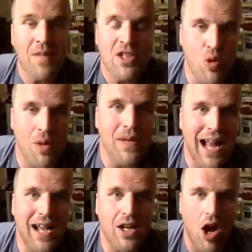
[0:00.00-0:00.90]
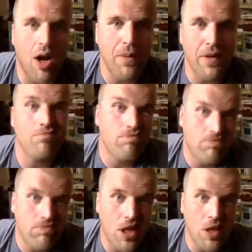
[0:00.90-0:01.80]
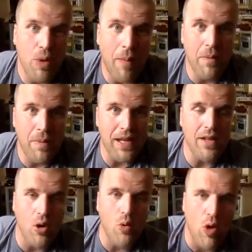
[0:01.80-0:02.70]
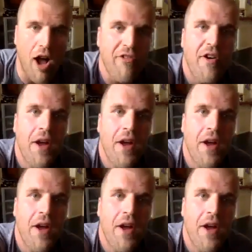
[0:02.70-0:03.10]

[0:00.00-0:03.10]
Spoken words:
shrimping on carpet, going to probably be a little rough.